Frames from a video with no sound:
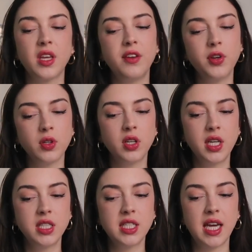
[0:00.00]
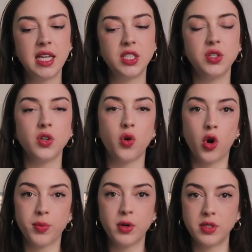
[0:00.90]
If you're looking to get into the
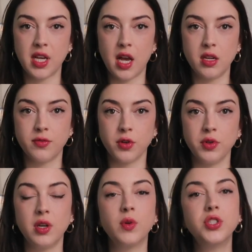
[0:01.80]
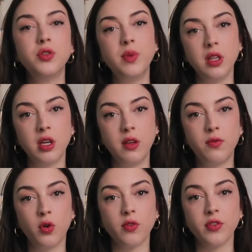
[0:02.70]
corporate side of Korea, what you would be looking
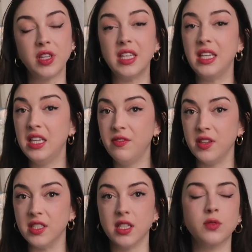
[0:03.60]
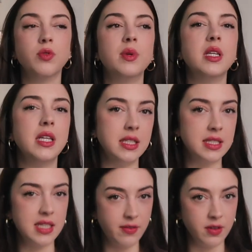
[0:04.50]
for the E-visas would be an
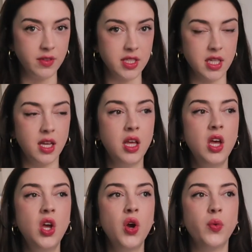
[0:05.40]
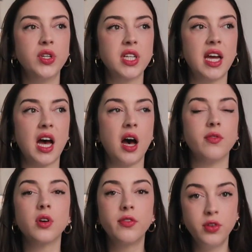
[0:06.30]
E7 visa, which I
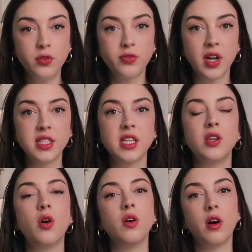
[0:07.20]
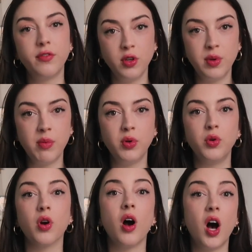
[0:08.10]
have a few friends and know a few people who are